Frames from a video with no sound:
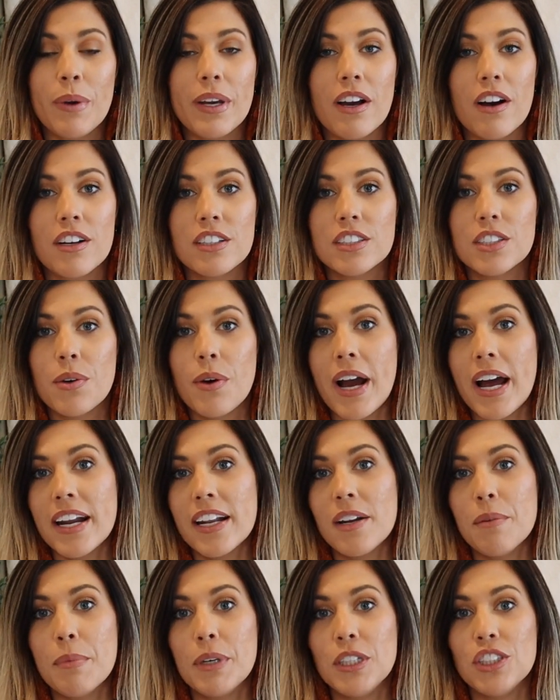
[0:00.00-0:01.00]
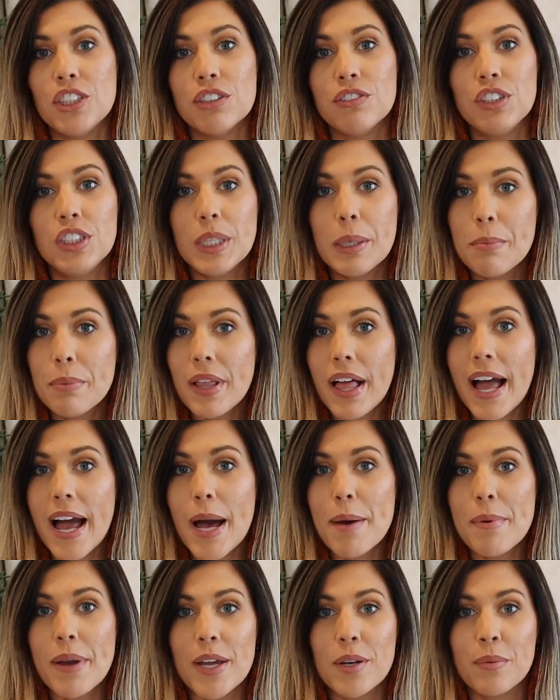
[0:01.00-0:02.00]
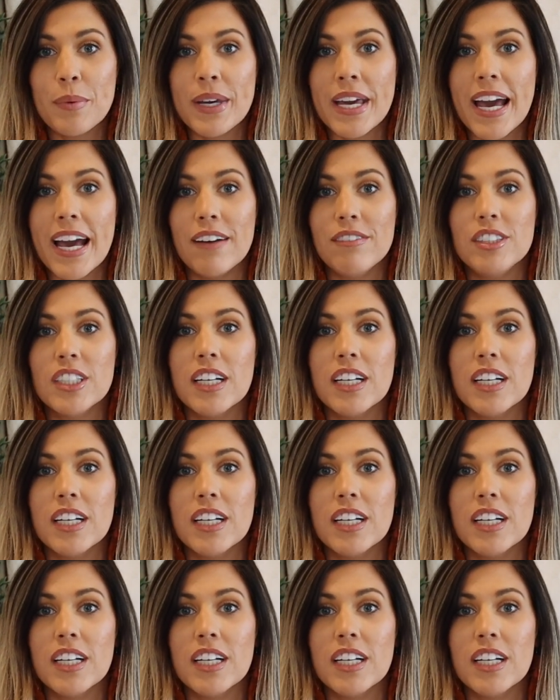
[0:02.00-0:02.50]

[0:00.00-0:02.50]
We also added a bunch of shiplap and we have